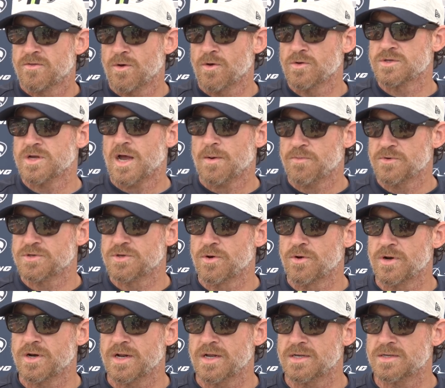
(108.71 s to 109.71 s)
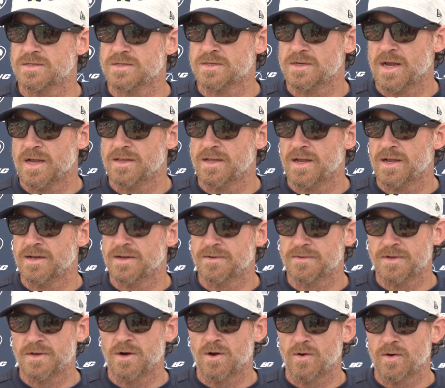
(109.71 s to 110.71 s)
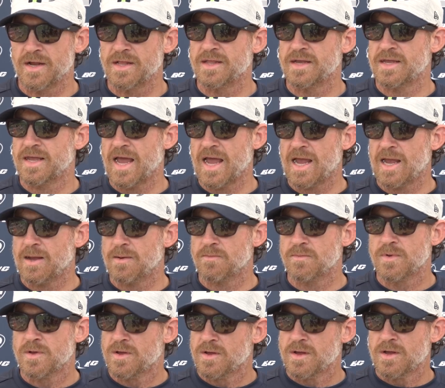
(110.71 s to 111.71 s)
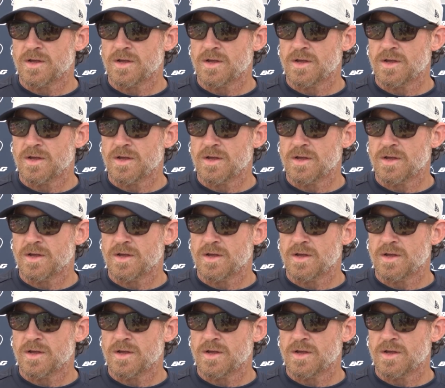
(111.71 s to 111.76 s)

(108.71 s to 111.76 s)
those opportunities, and then, you know, in the game,